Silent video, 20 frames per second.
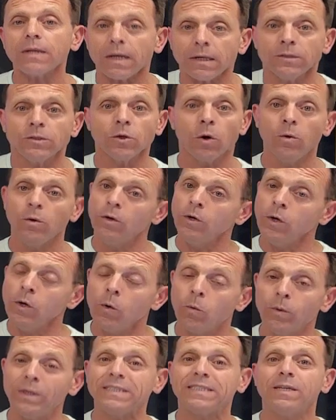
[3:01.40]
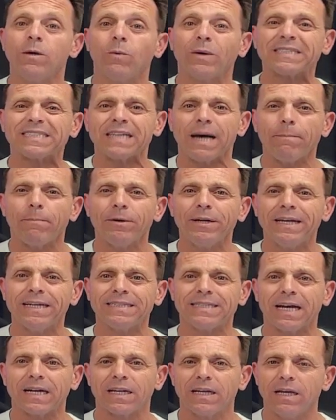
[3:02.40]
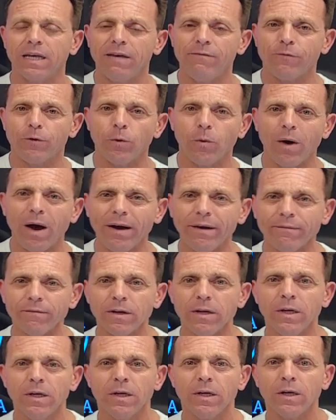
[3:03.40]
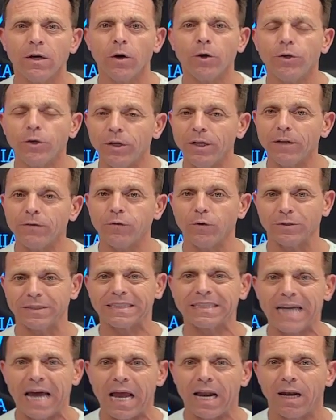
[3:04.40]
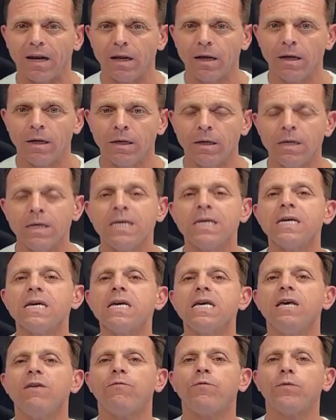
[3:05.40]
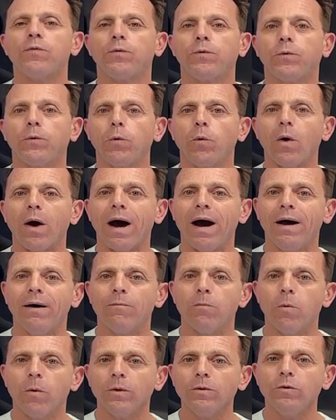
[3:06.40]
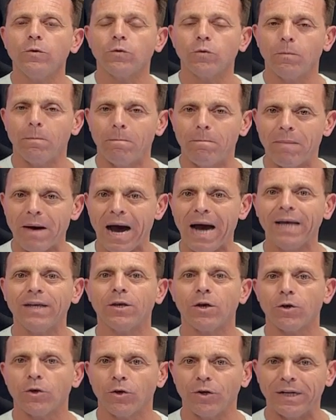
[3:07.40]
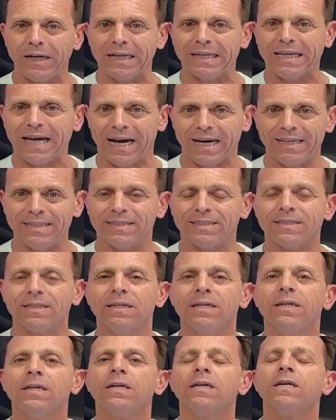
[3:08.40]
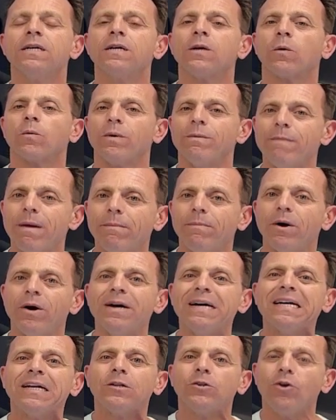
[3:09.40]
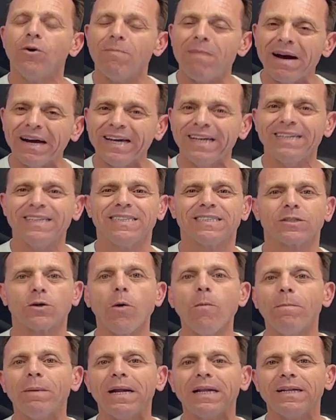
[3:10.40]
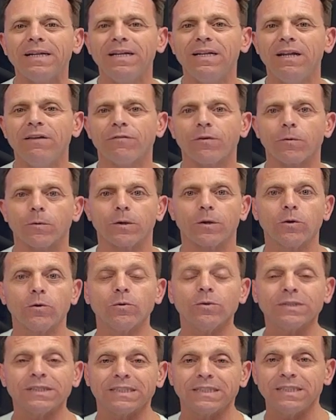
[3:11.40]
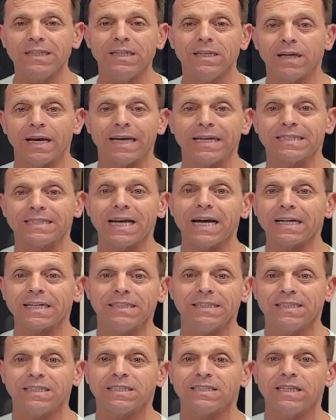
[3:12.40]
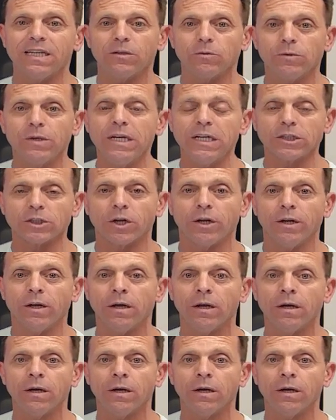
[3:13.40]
So we see what's happened exactly. If you have a unit for sale, if you want to buy a unit, guys, remember, the market is completely different. You see exactly the situation.